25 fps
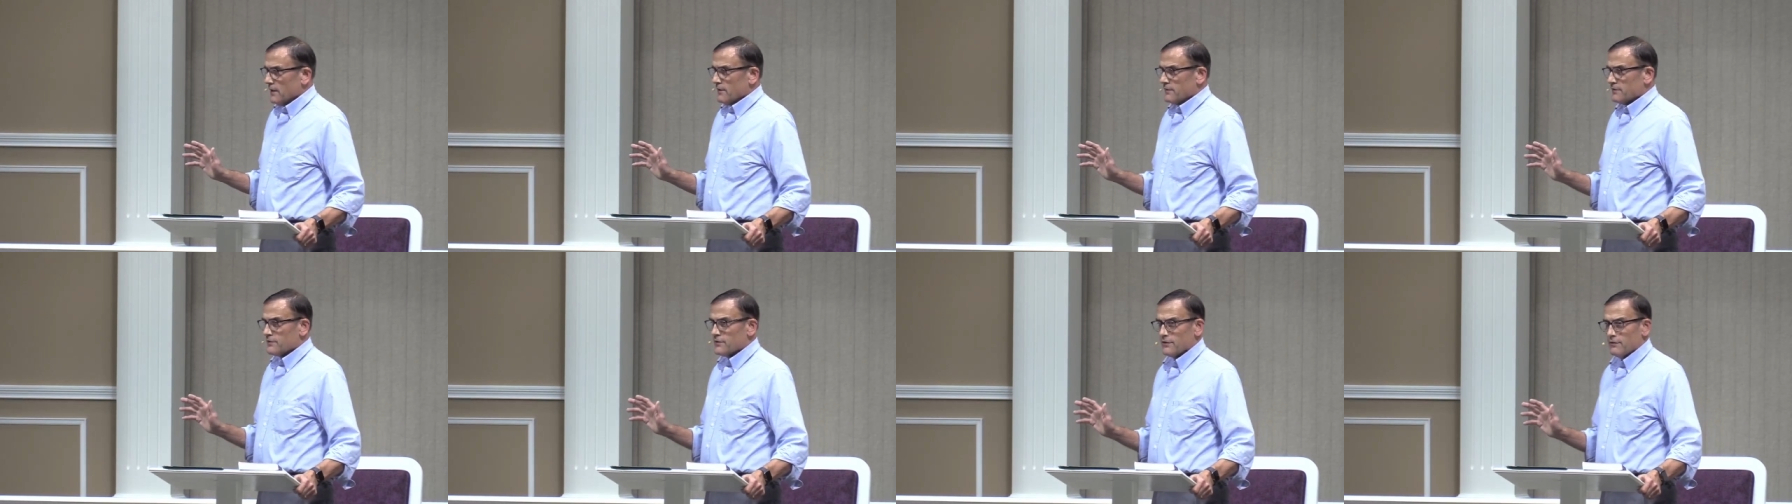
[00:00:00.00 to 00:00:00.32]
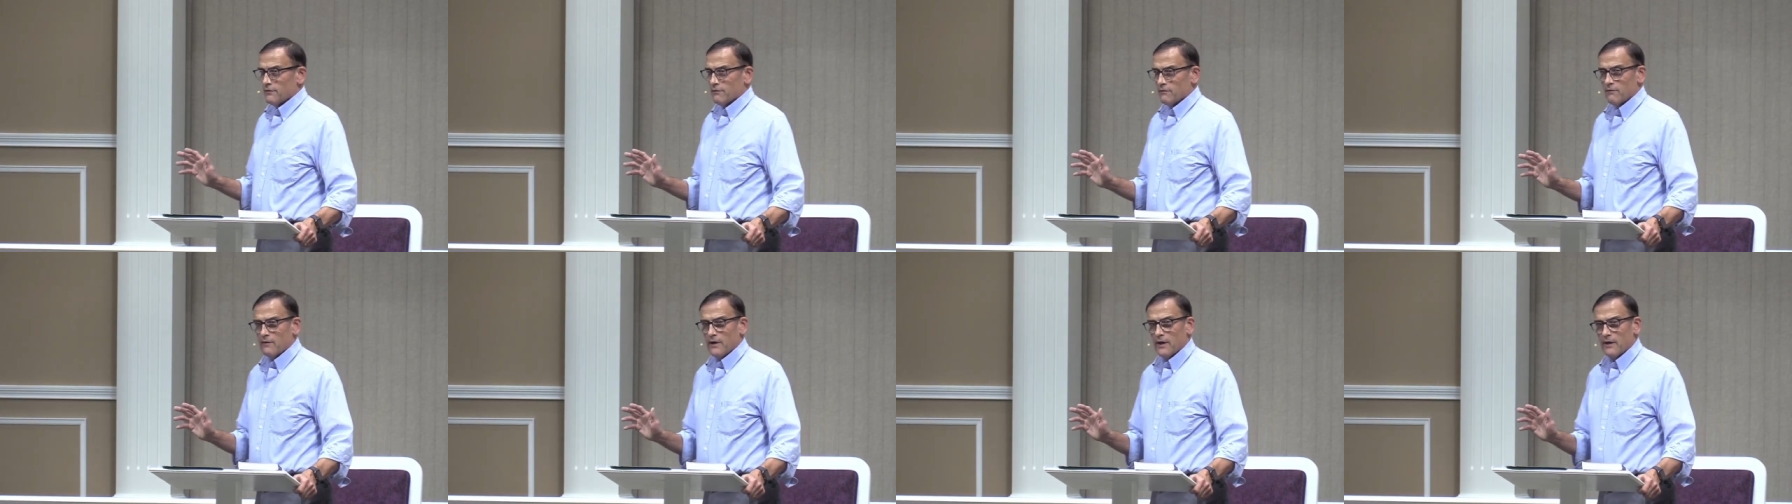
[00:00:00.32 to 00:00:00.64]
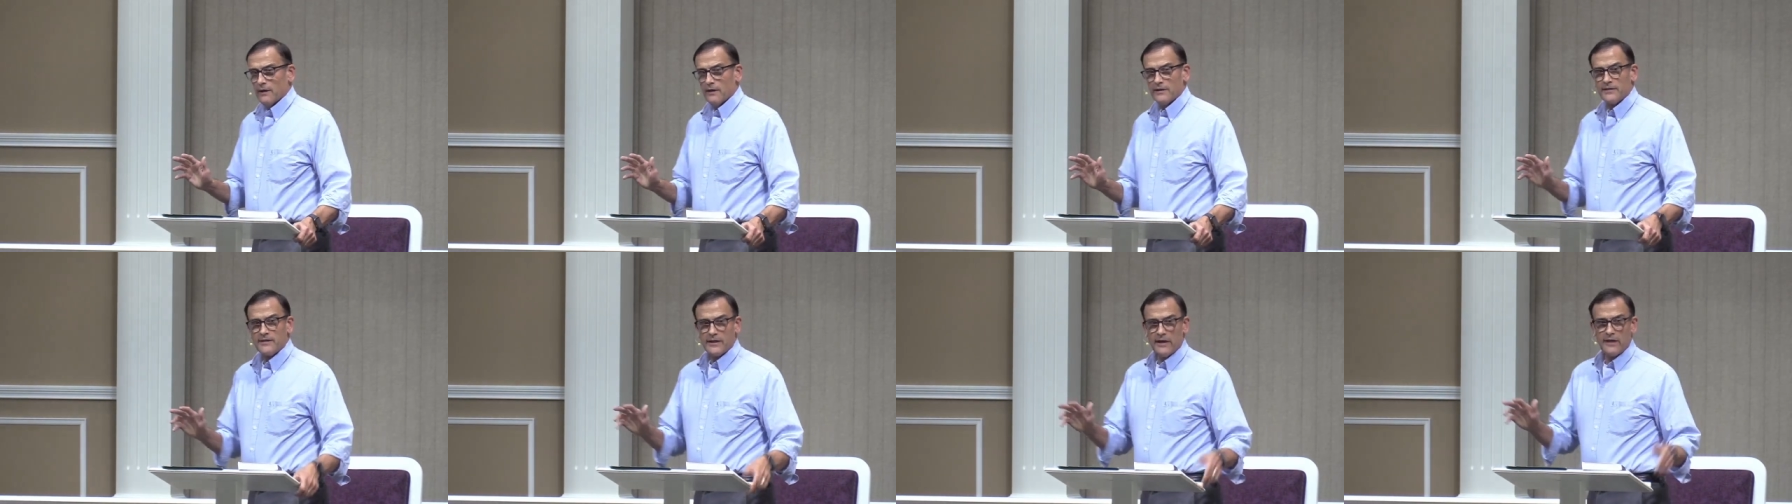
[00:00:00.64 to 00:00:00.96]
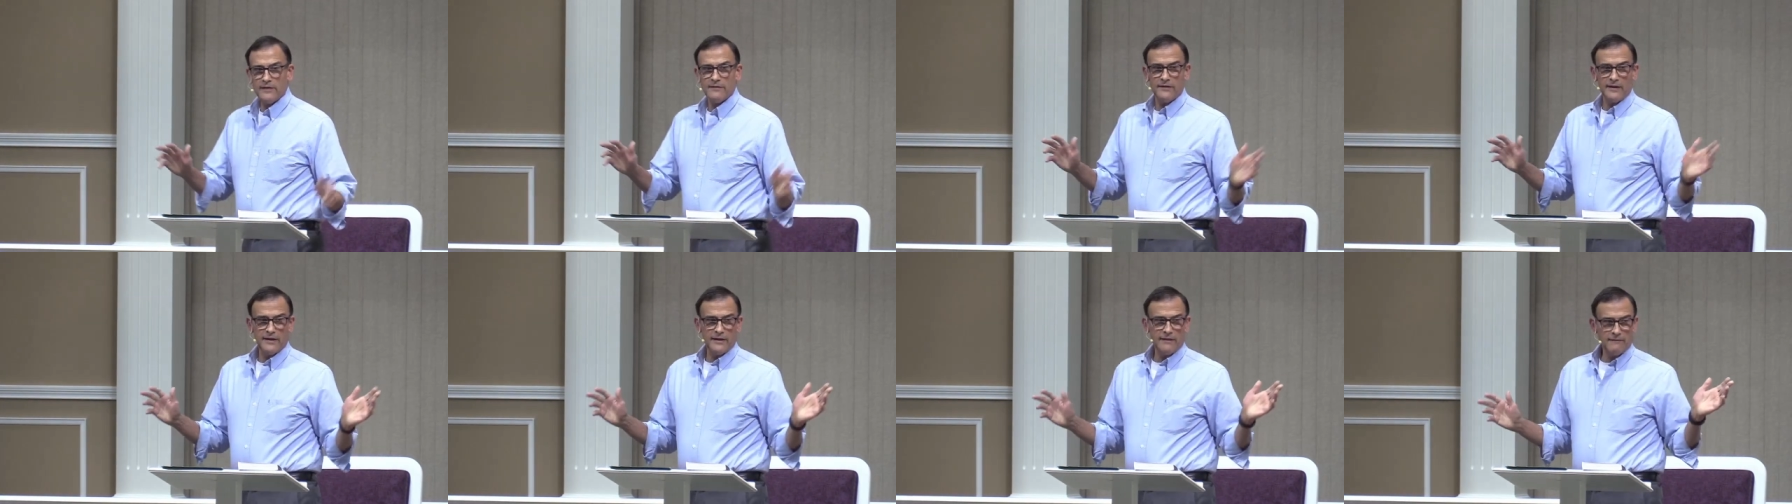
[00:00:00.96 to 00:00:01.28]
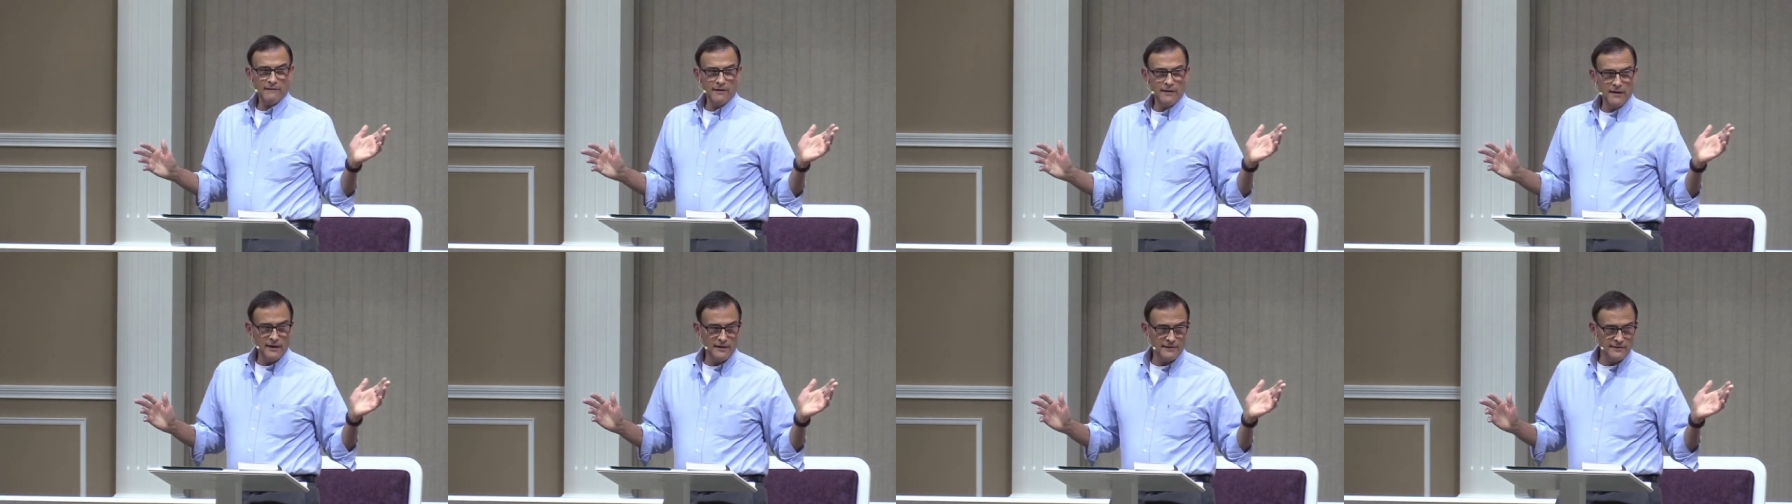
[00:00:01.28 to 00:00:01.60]
to uh,
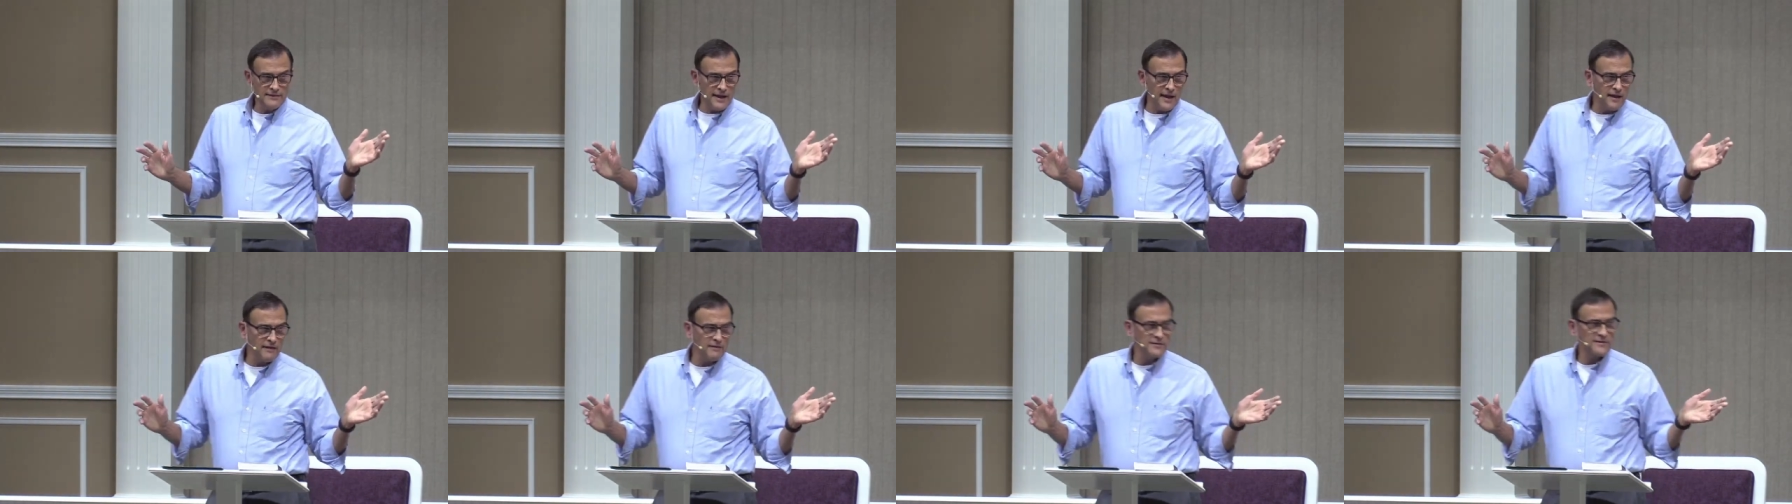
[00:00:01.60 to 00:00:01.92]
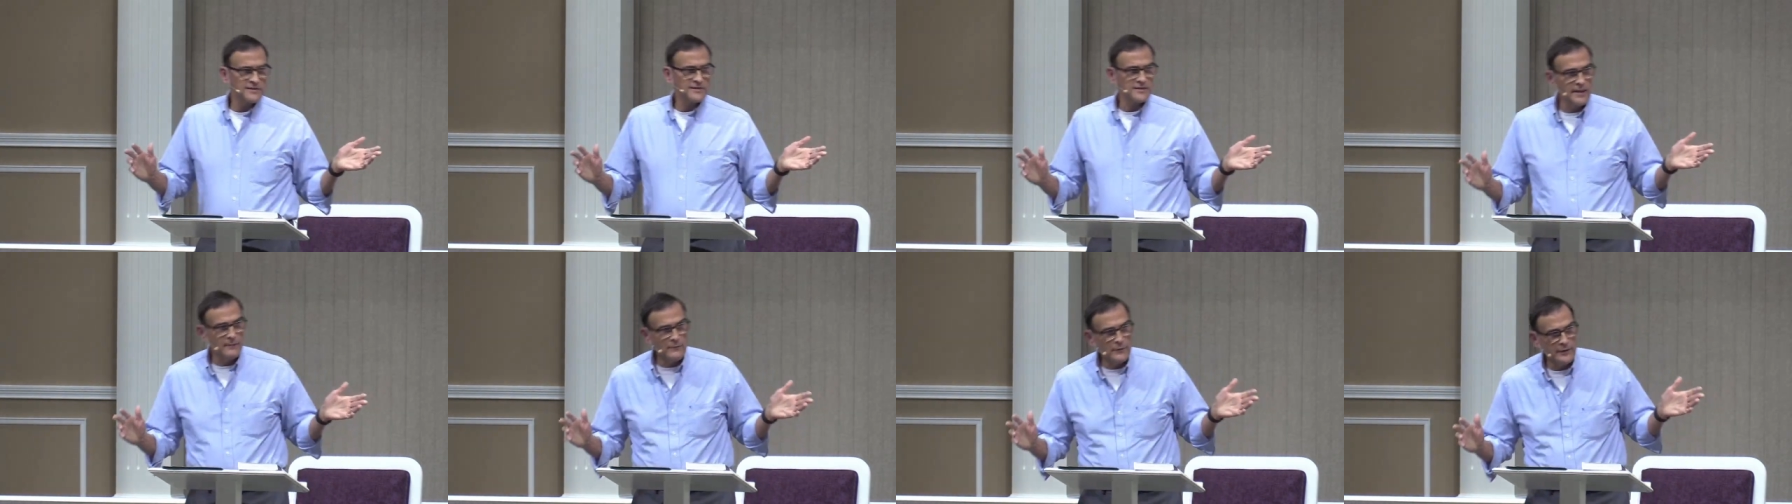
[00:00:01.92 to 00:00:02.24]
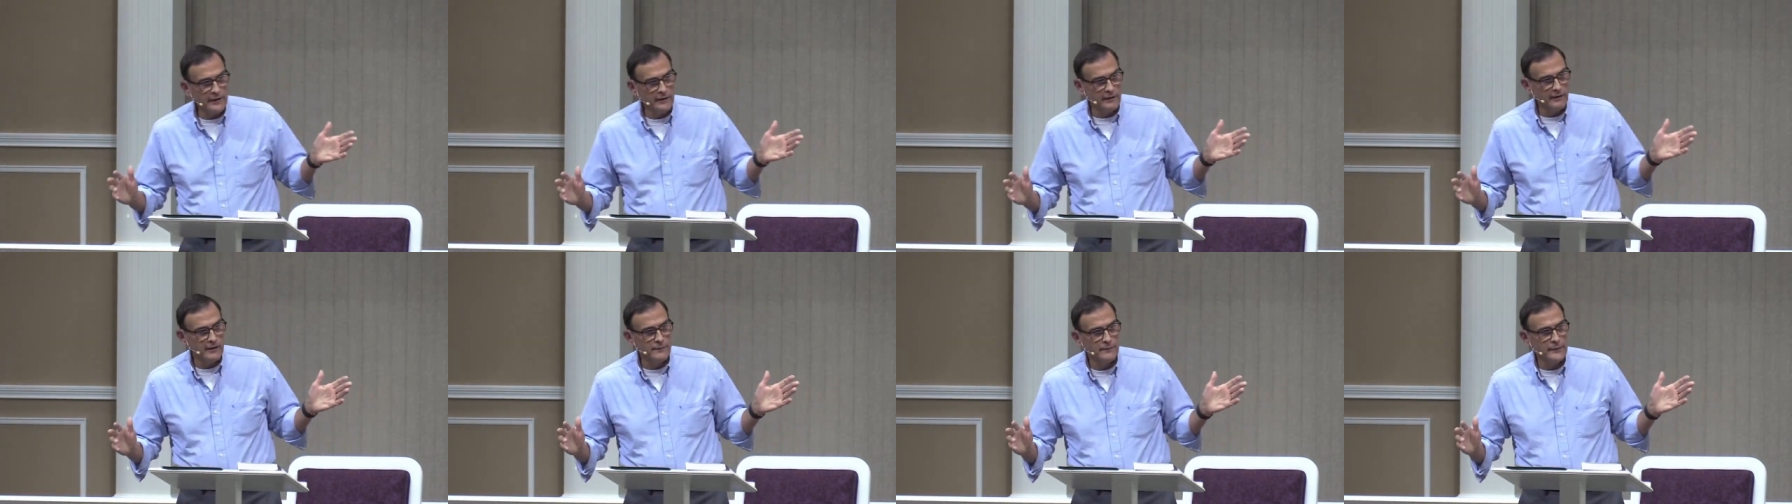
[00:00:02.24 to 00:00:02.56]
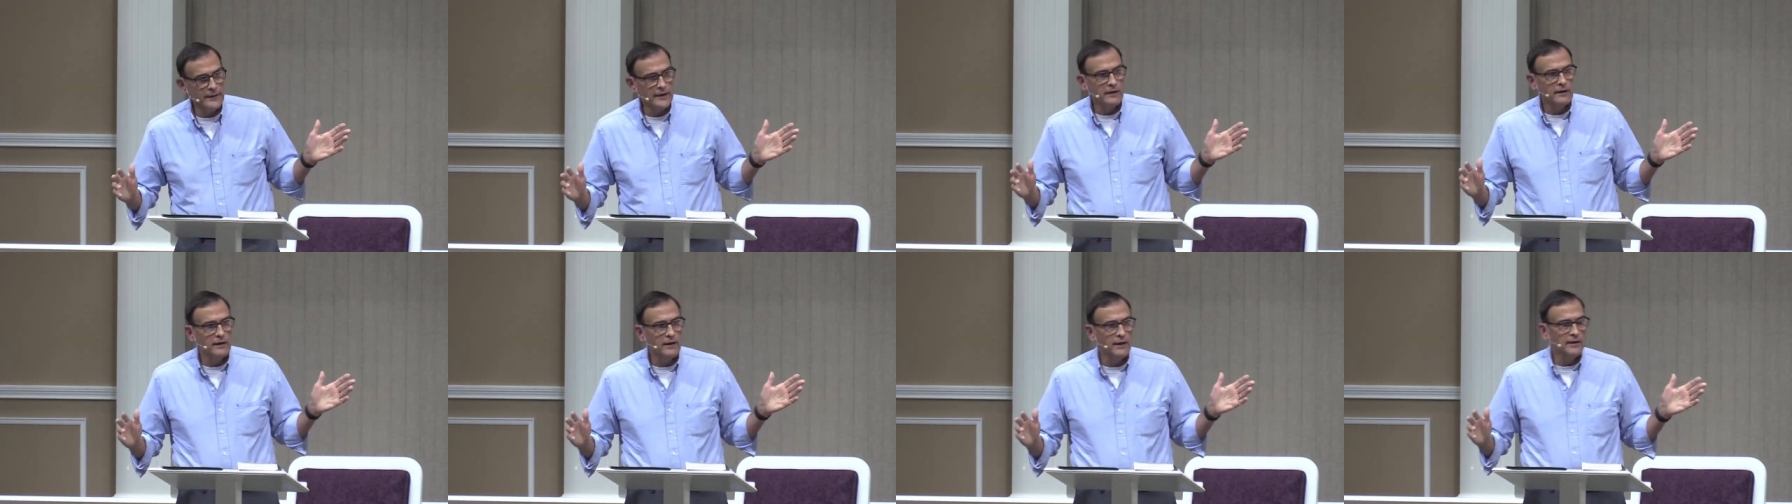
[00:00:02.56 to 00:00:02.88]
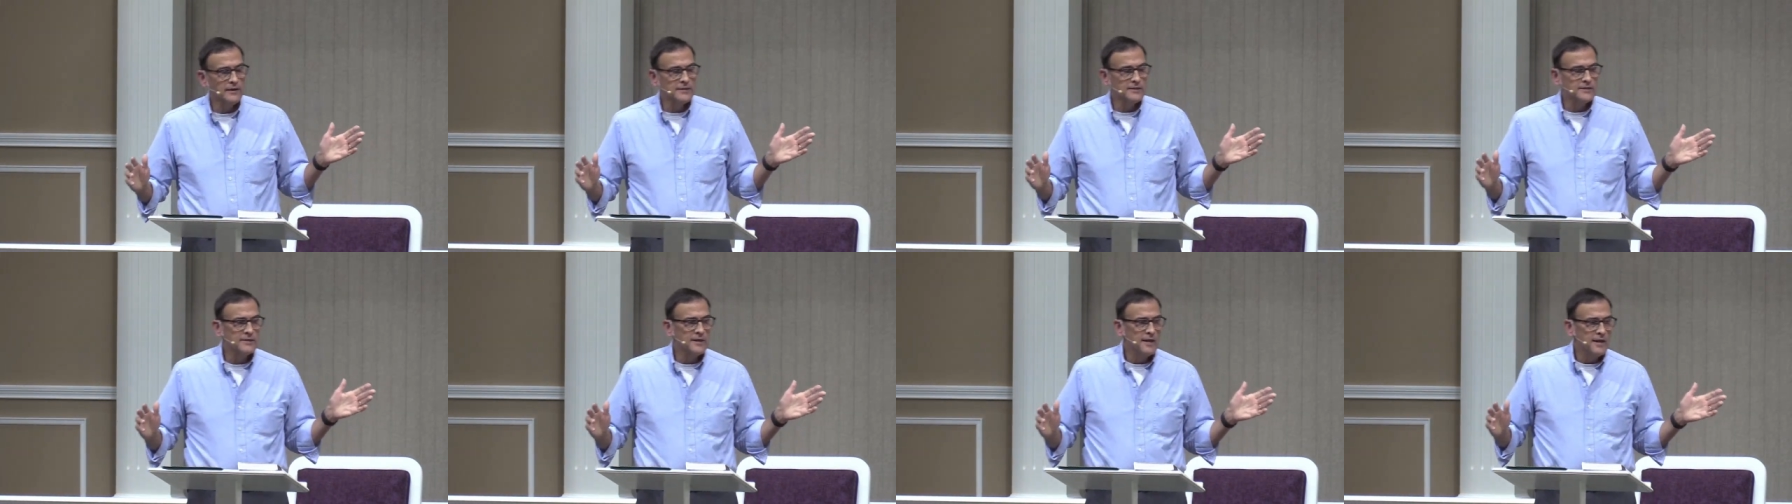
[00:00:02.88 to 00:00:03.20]
attending uh, Dallas Seminary
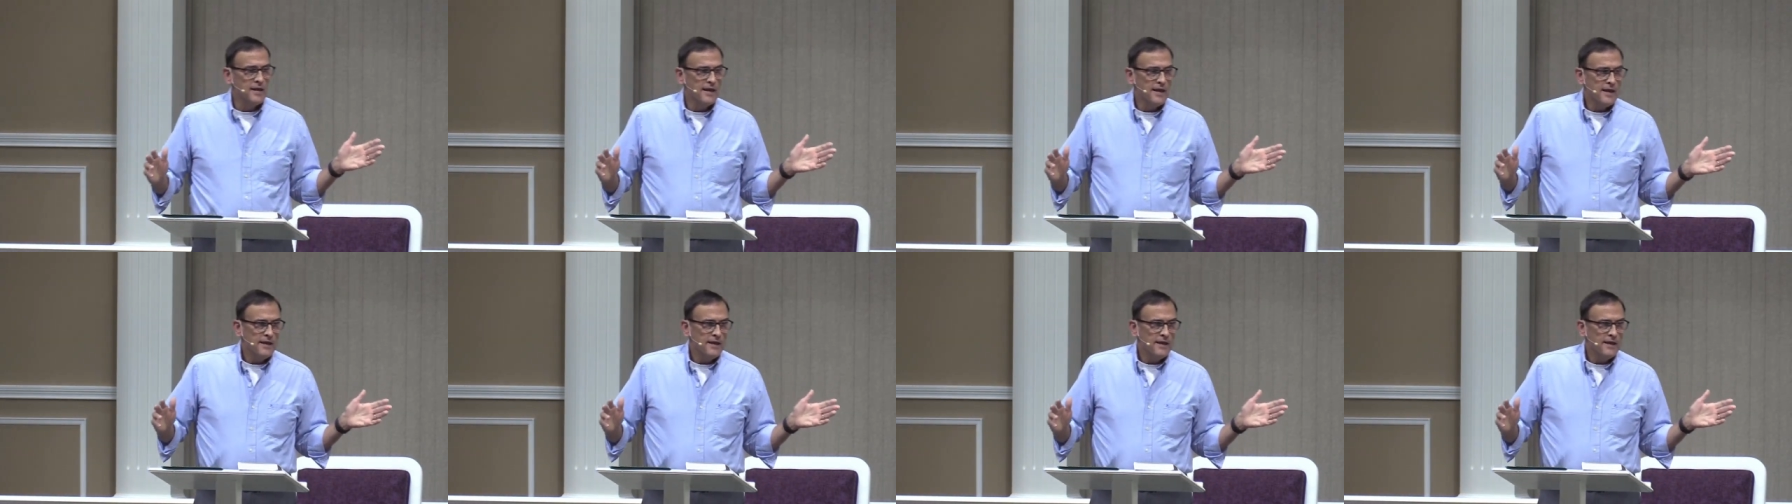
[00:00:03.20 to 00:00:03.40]
because